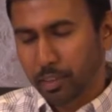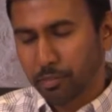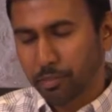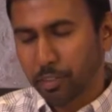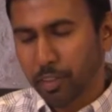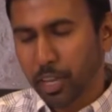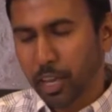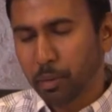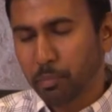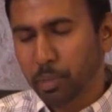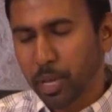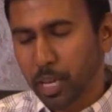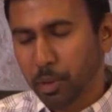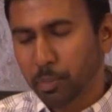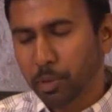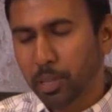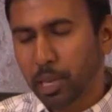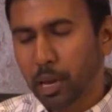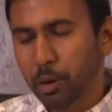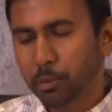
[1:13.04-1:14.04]
And for that
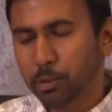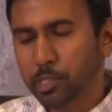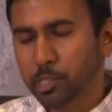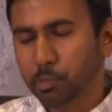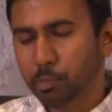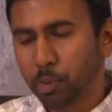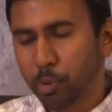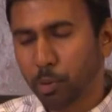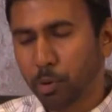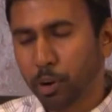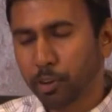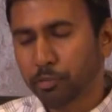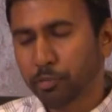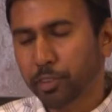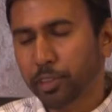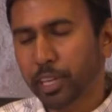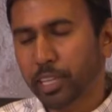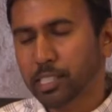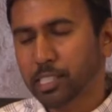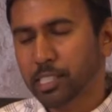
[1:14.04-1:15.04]
baby that was born,
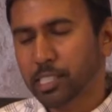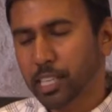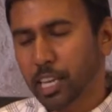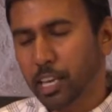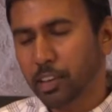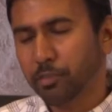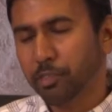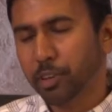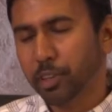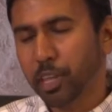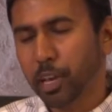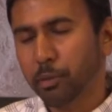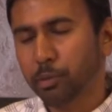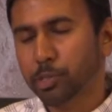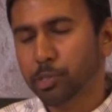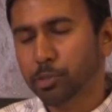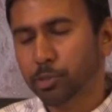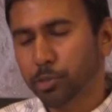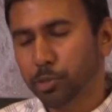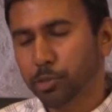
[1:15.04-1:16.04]
for that Savior that
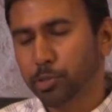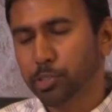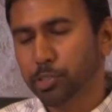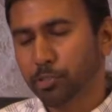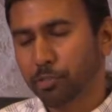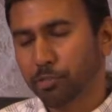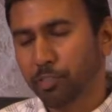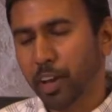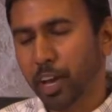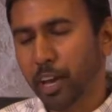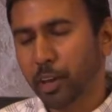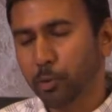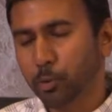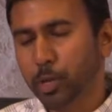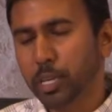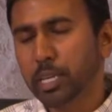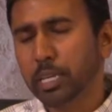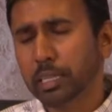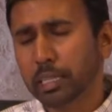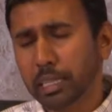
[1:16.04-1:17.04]
was crucified,
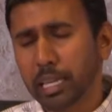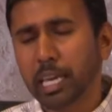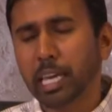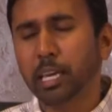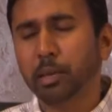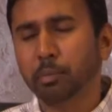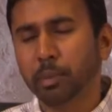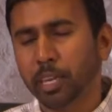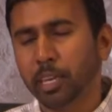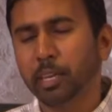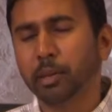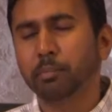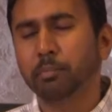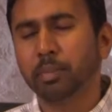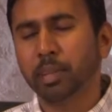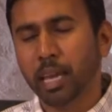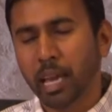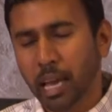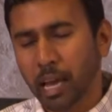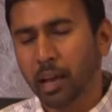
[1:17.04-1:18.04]
we claim
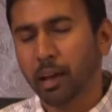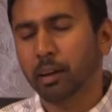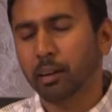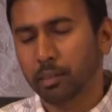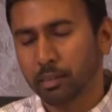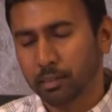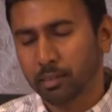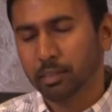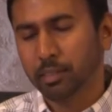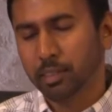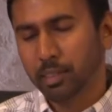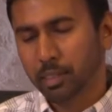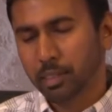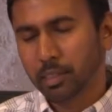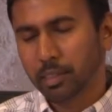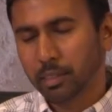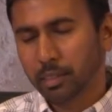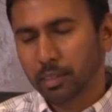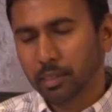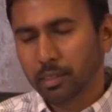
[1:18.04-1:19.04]
him now
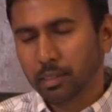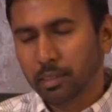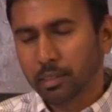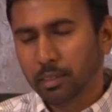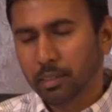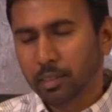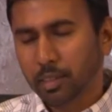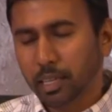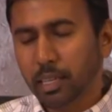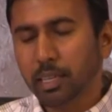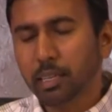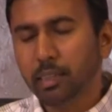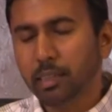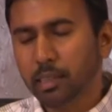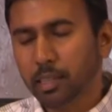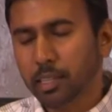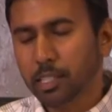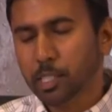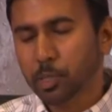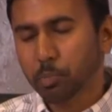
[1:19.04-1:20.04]

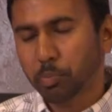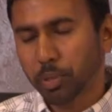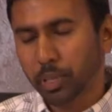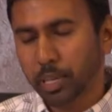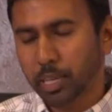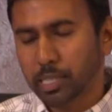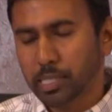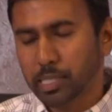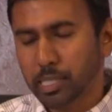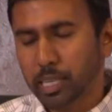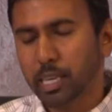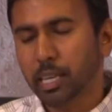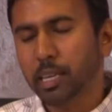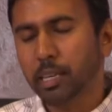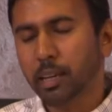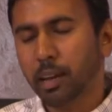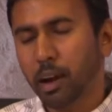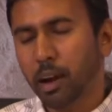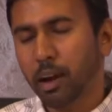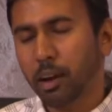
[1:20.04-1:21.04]
in this place,
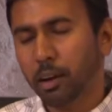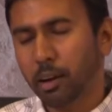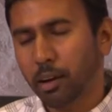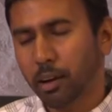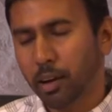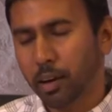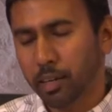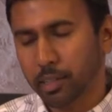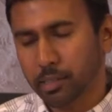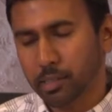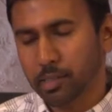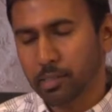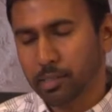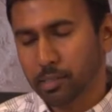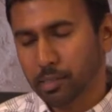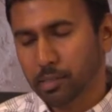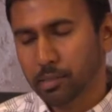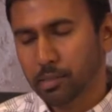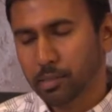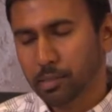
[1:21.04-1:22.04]
in our
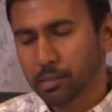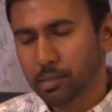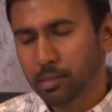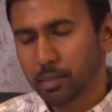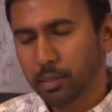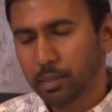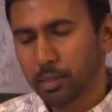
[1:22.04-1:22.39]
hearts.